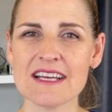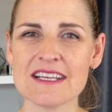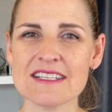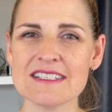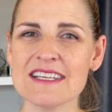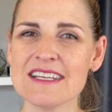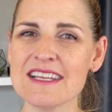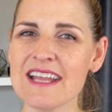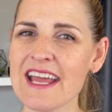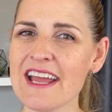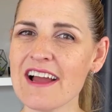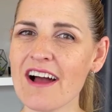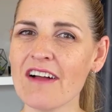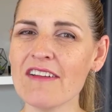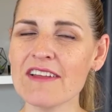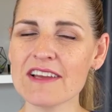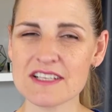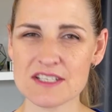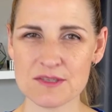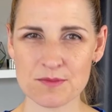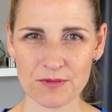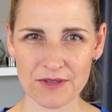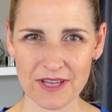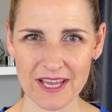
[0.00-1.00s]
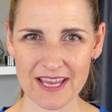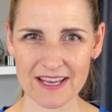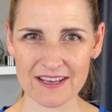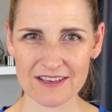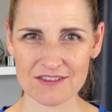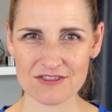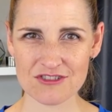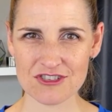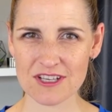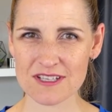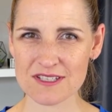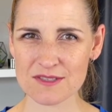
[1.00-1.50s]
Today, I'll explain
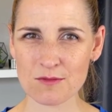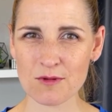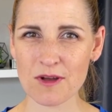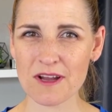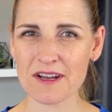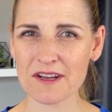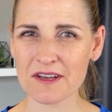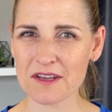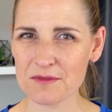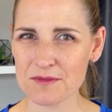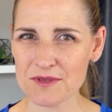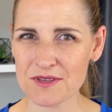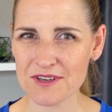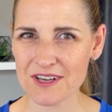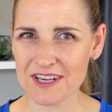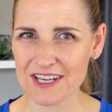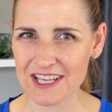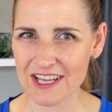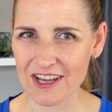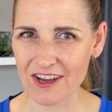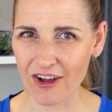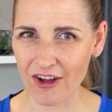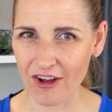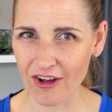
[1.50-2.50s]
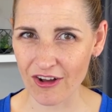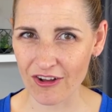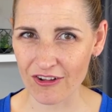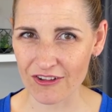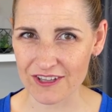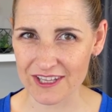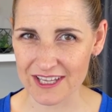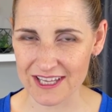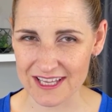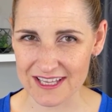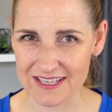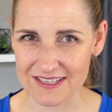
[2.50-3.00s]
just what a community hall
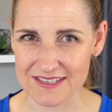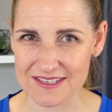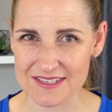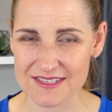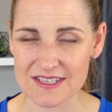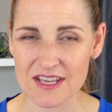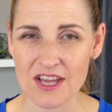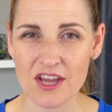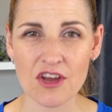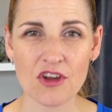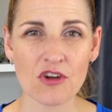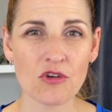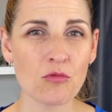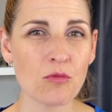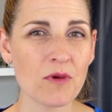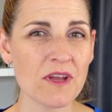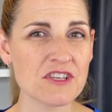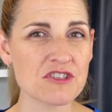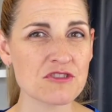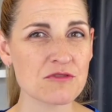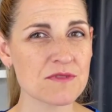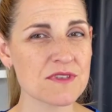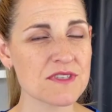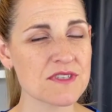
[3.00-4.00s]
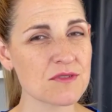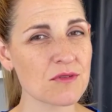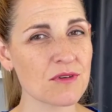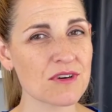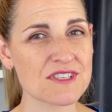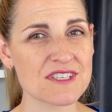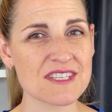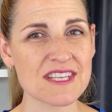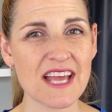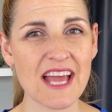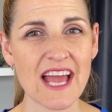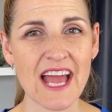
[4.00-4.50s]
is, which
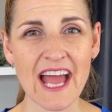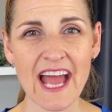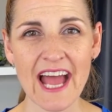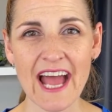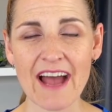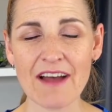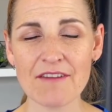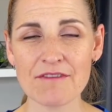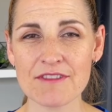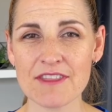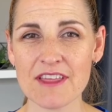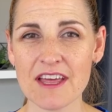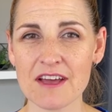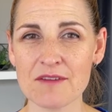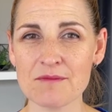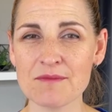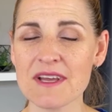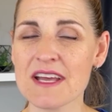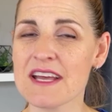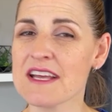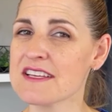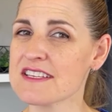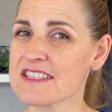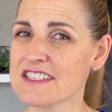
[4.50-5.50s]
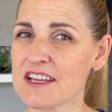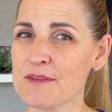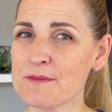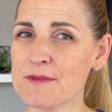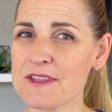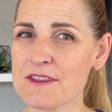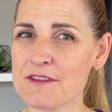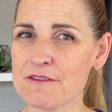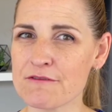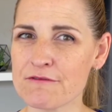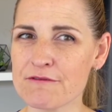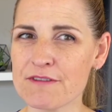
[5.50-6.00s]
resorts have them, some of
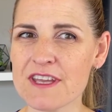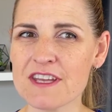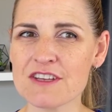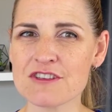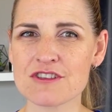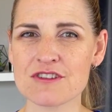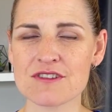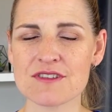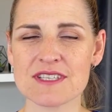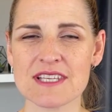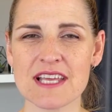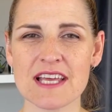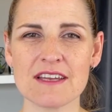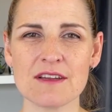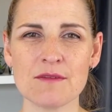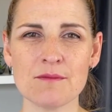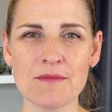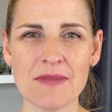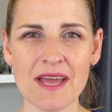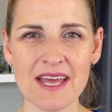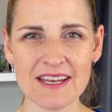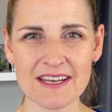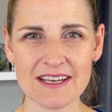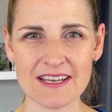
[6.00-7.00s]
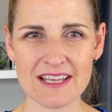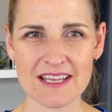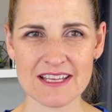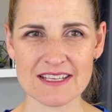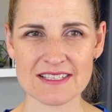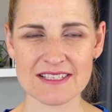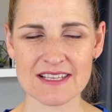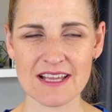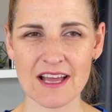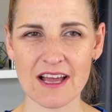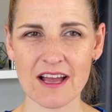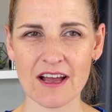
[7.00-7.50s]
the features and
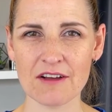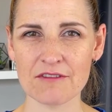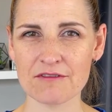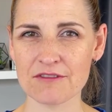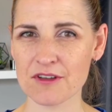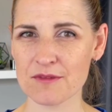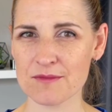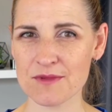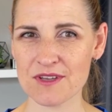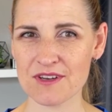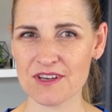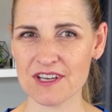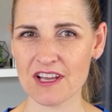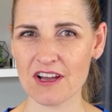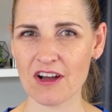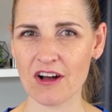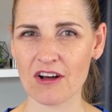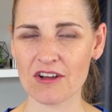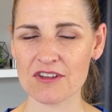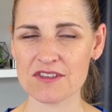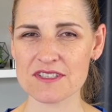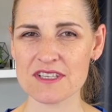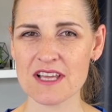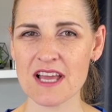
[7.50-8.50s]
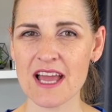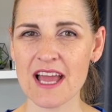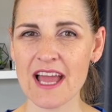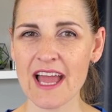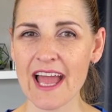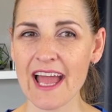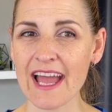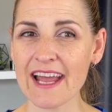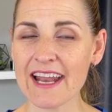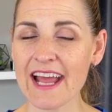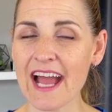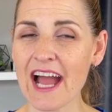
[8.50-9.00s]
amenities of community halls,
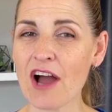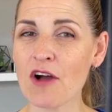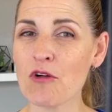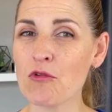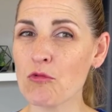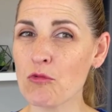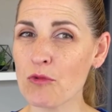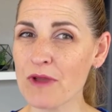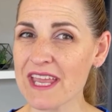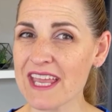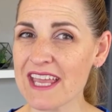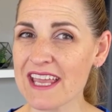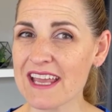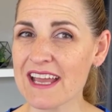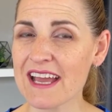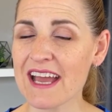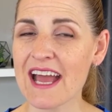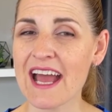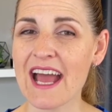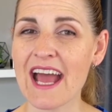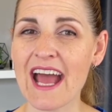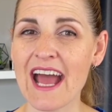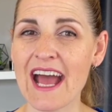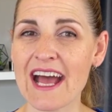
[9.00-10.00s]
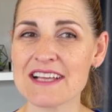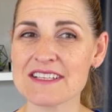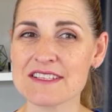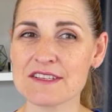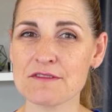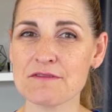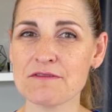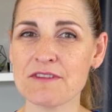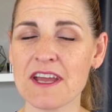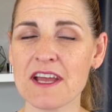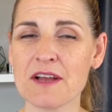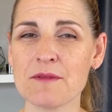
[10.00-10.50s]
and how we, as a
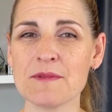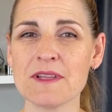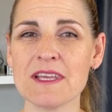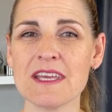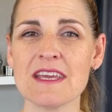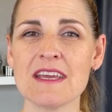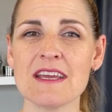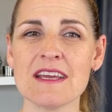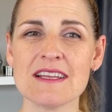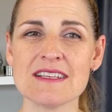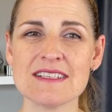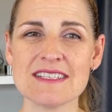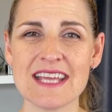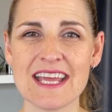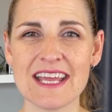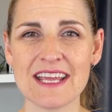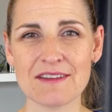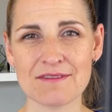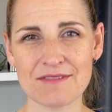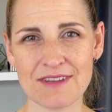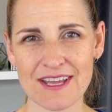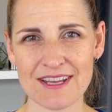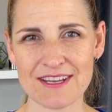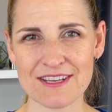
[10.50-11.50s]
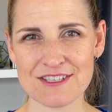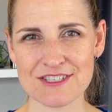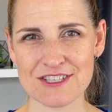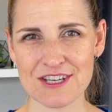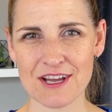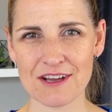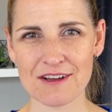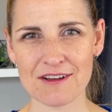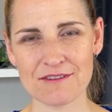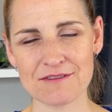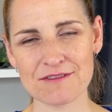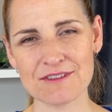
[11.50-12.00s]
family, take advantage
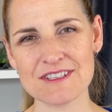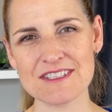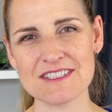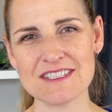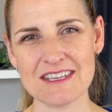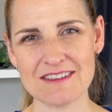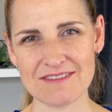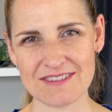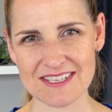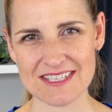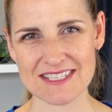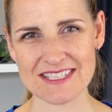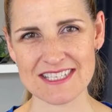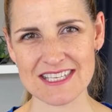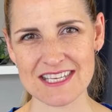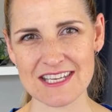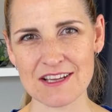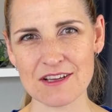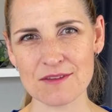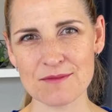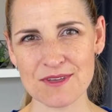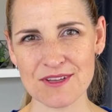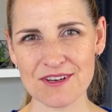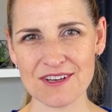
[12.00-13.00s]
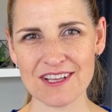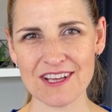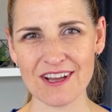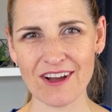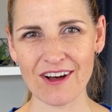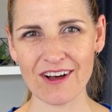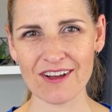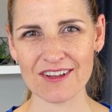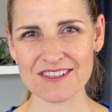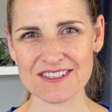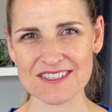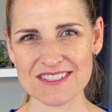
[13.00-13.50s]
of DVC community
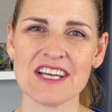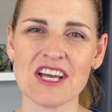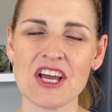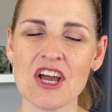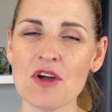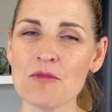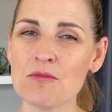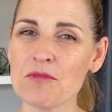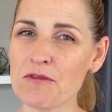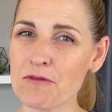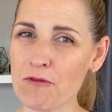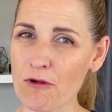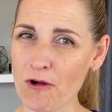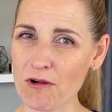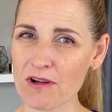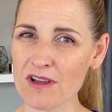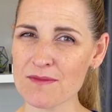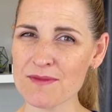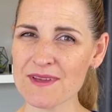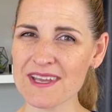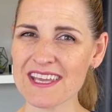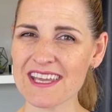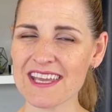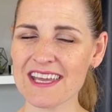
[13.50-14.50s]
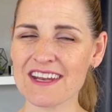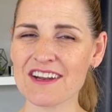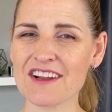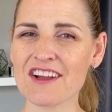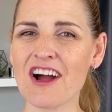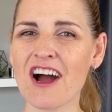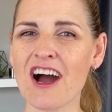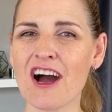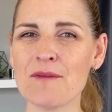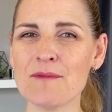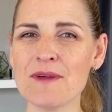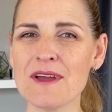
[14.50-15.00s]
halls. Before we begin,
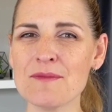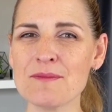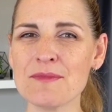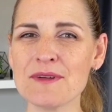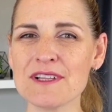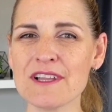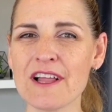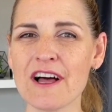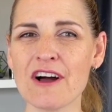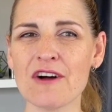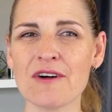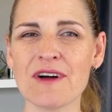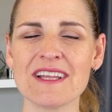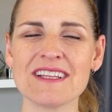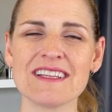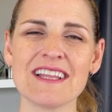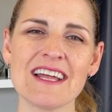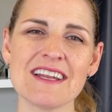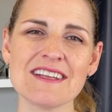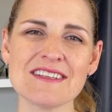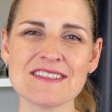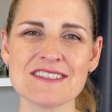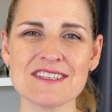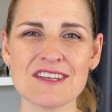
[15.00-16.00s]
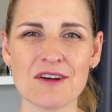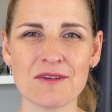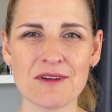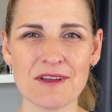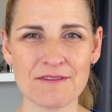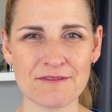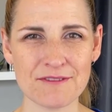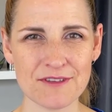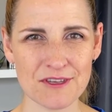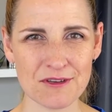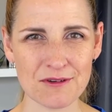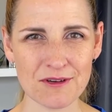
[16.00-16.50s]
comment below and let us know
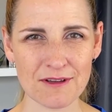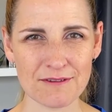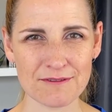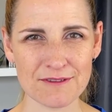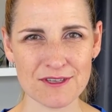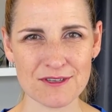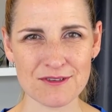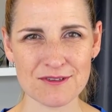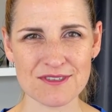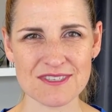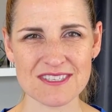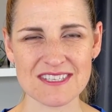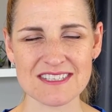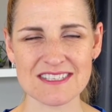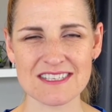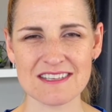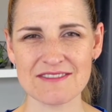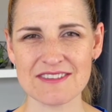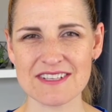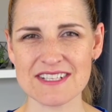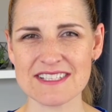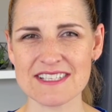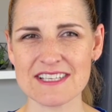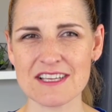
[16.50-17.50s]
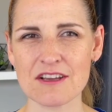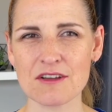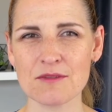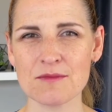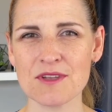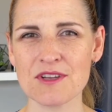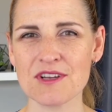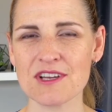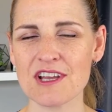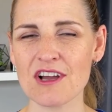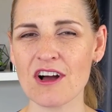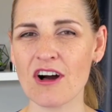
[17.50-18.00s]
if you have used DVC
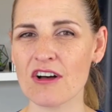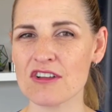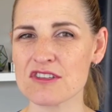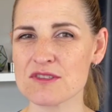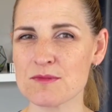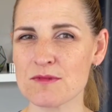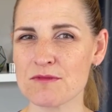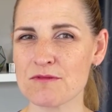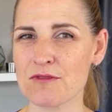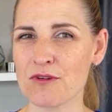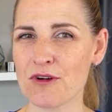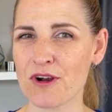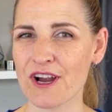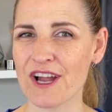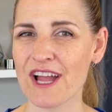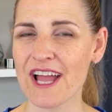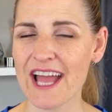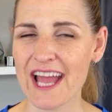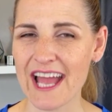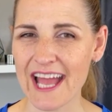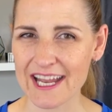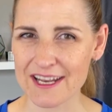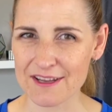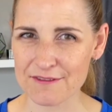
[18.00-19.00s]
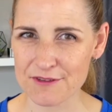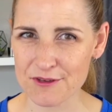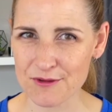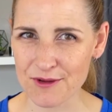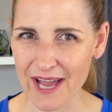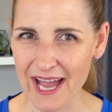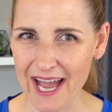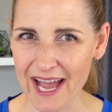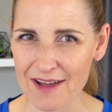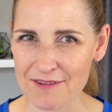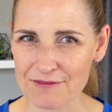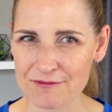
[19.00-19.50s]
community halls before, and if you
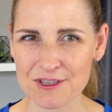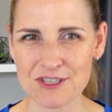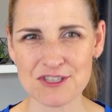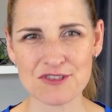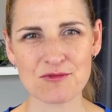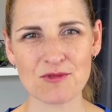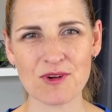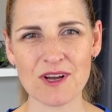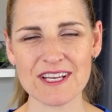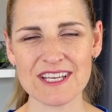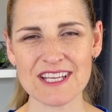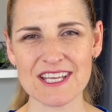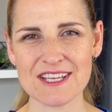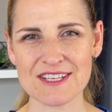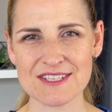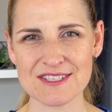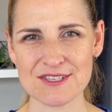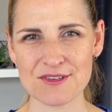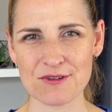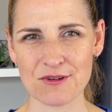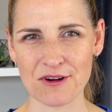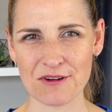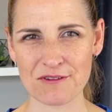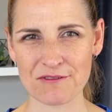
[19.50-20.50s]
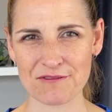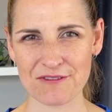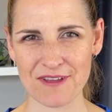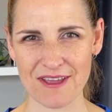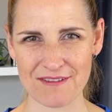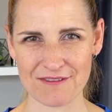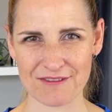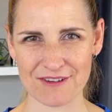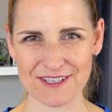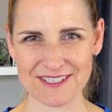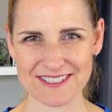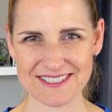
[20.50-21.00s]
have, which one is your
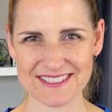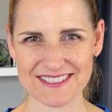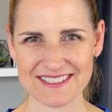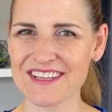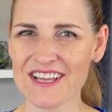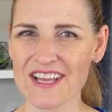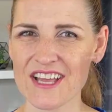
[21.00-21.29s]
favorite.